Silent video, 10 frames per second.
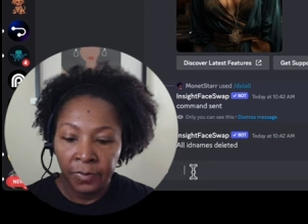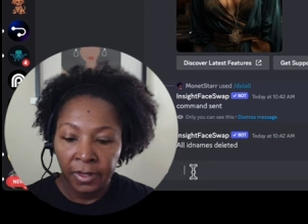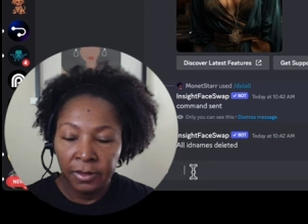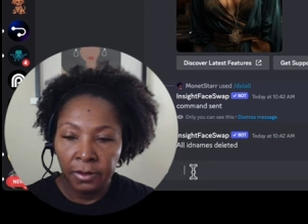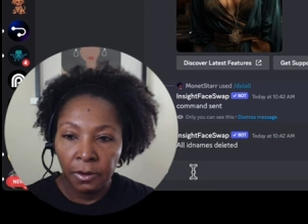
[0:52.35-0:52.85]

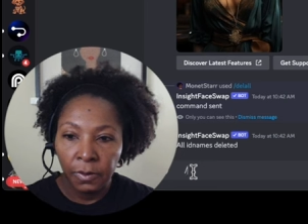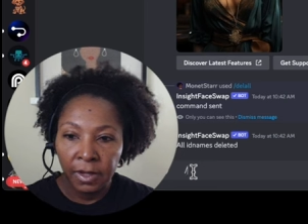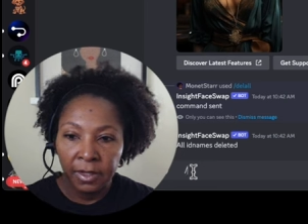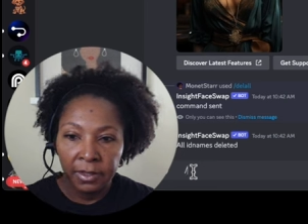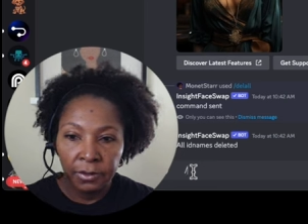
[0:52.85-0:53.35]
So we're
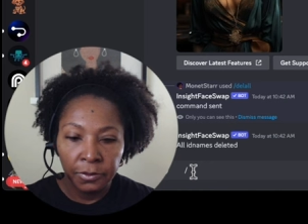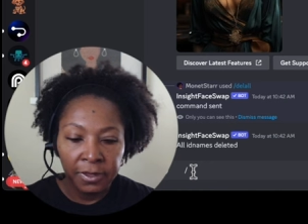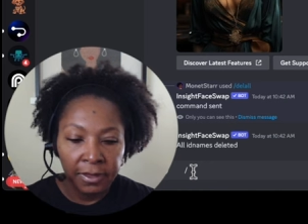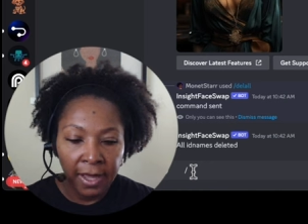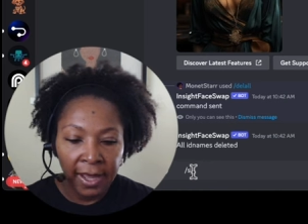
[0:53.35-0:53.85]
going to do
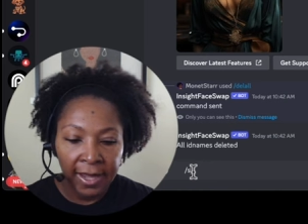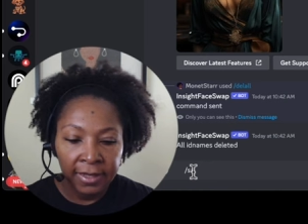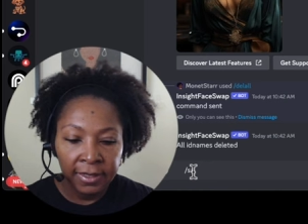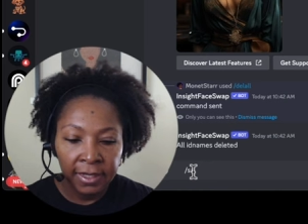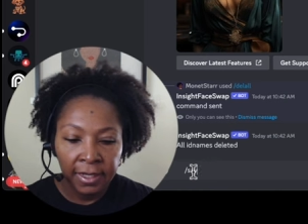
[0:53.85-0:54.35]

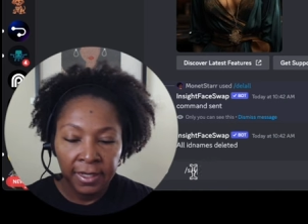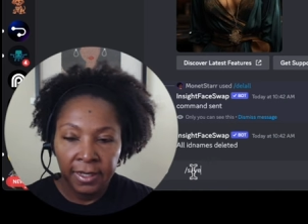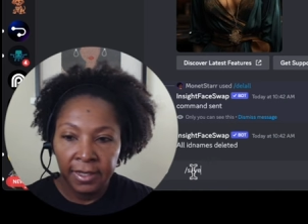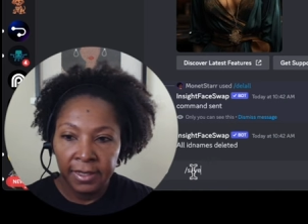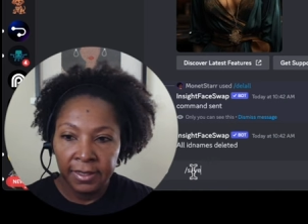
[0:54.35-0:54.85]
slash
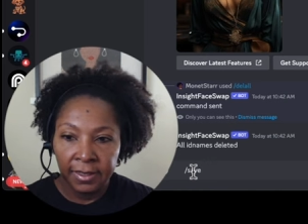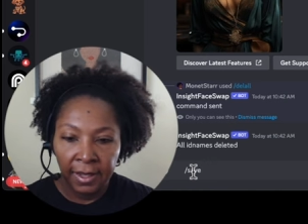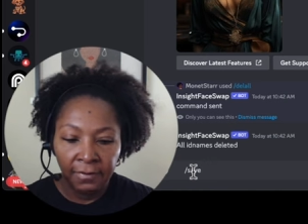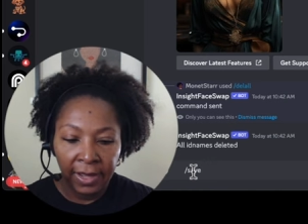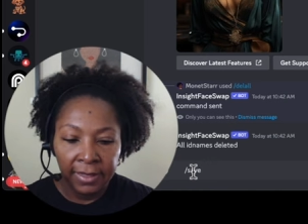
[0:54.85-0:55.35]

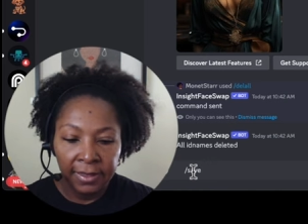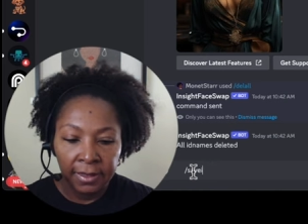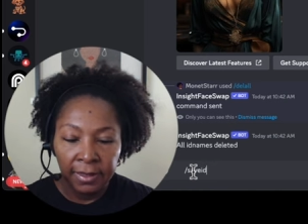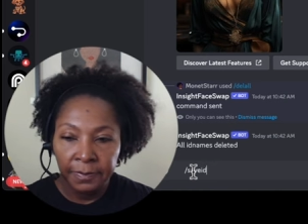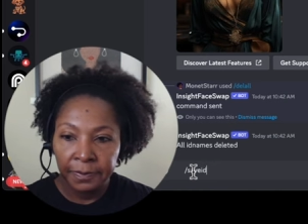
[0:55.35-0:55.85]
save ID.